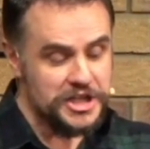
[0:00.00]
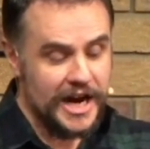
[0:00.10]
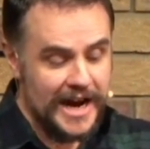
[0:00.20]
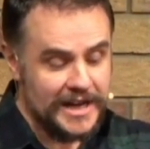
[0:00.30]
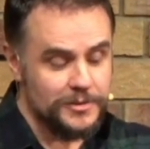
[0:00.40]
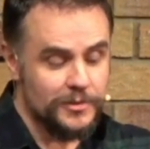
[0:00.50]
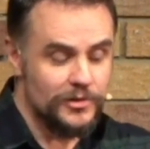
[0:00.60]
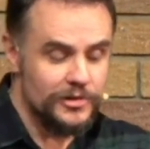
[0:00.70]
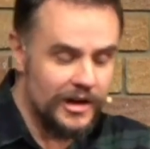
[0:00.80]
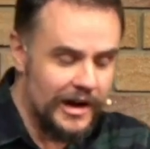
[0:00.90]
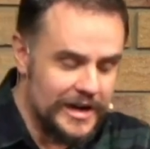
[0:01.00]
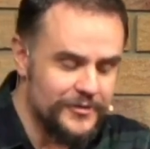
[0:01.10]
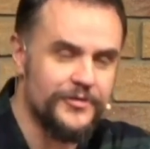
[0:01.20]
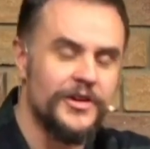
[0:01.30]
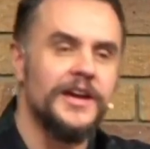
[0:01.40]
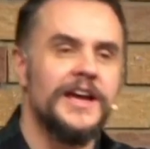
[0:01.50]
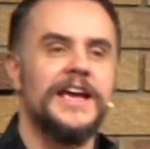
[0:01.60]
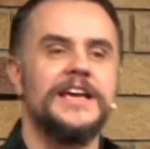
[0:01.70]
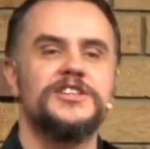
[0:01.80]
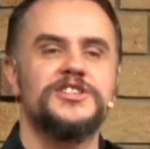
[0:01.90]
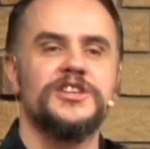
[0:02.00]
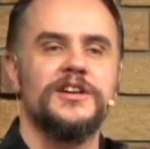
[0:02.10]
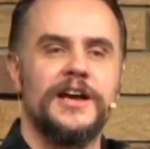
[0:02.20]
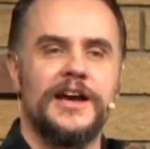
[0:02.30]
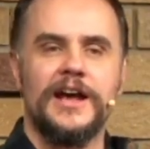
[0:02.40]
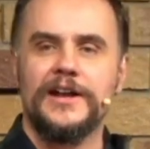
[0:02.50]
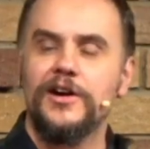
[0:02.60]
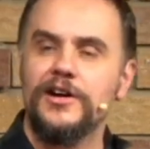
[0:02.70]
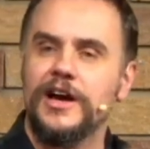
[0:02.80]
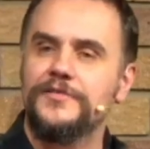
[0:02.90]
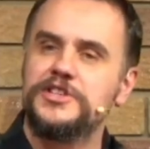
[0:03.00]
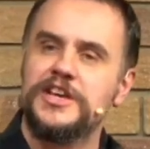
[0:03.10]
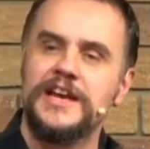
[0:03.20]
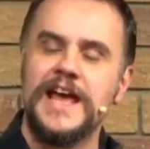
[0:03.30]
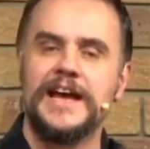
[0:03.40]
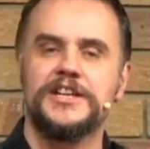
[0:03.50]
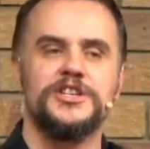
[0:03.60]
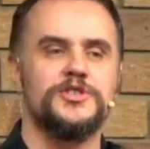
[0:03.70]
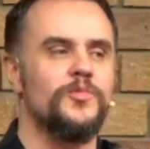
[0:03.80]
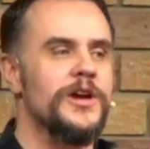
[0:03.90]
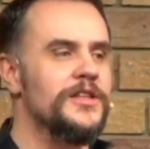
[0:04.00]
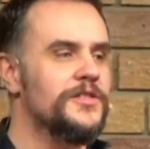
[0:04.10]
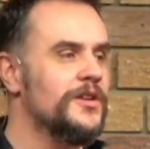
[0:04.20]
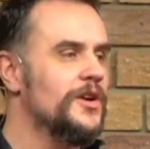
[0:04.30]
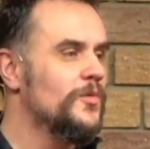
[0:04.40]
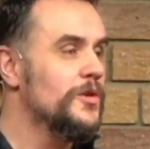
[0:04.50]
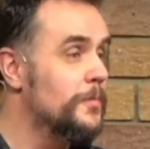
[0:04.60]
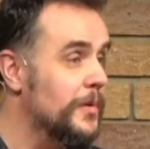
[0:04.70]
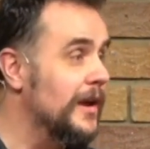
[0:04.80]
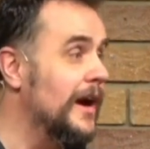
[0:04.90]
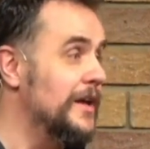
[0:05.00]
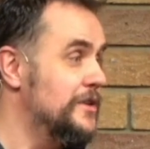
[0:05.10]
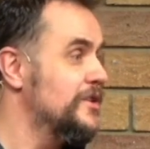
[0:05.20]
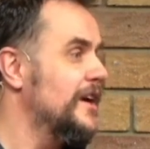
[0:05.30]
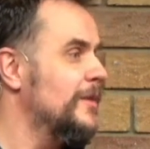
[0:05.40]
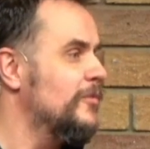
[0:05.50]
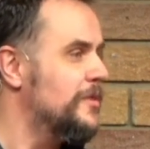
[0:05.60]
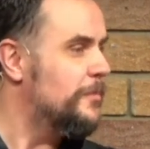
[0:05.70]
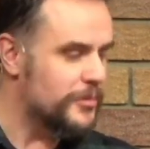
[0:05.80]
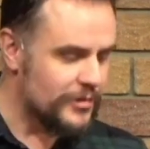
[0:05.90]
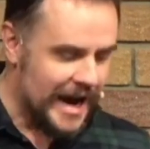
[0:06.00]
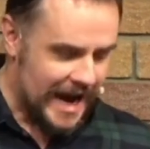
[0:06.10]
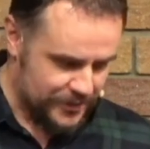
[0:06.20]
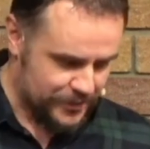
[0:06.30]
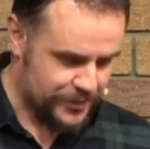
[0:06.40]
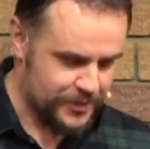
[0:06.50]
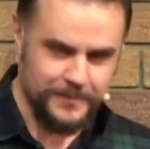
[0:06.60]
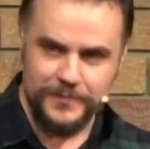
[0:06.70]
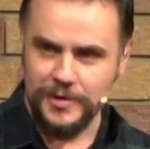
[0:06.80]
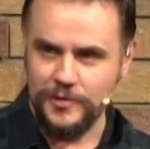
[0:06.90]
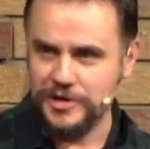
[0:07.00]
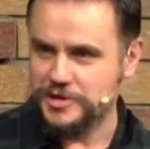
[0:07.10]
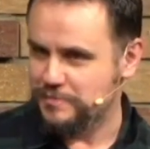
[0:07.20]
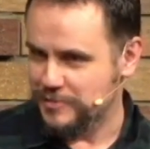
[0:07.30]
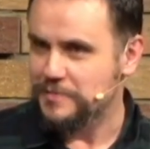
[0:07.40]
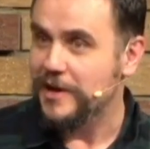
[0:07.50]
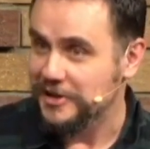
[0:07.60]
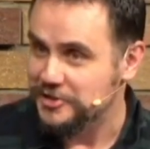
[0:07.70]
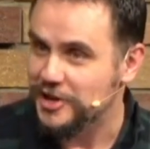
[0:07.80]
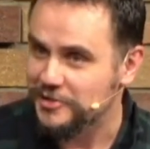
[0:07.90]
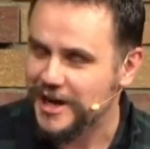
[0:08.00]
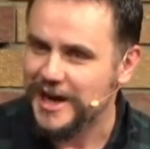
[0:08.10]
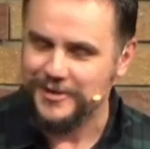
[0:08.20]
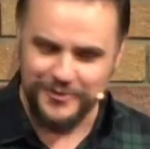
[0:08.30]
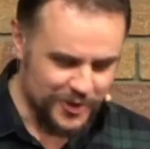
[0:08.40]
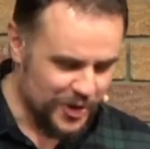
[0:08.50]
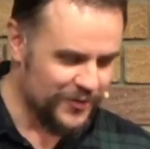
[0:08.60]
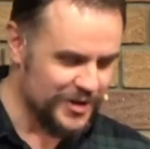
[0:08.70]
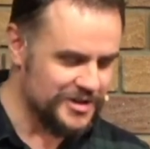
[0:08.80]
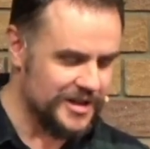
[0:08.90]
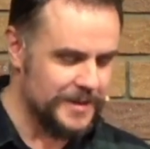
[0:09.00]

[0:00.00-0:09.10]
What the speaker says: animal life is, and our life is connected with blood and with breath, which plants don't have, obviously.